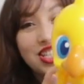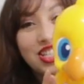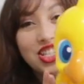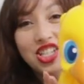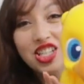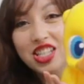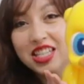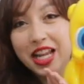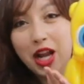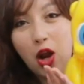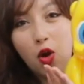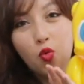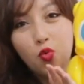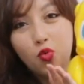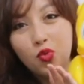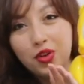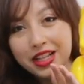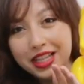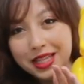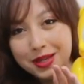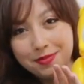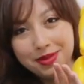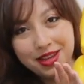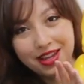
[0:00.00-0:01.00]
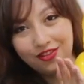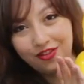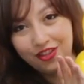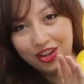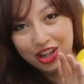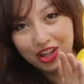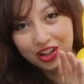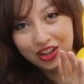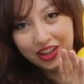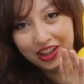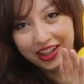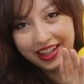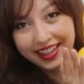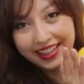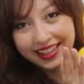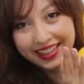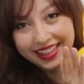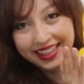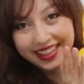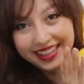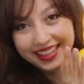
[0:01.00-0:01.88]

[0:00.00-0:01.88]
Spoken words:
It's just like a really big figurine.